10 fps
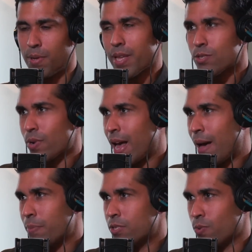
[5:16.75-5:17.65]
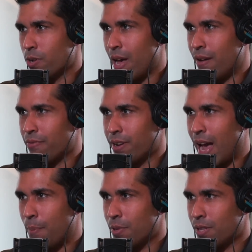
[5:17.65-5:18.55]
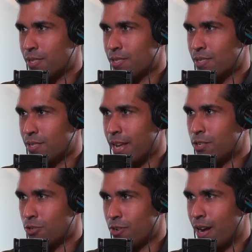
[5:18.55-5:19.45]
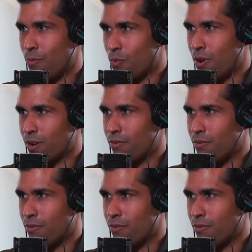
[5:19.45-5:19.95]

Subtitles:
But that's what happens when you have capitalist nature at work.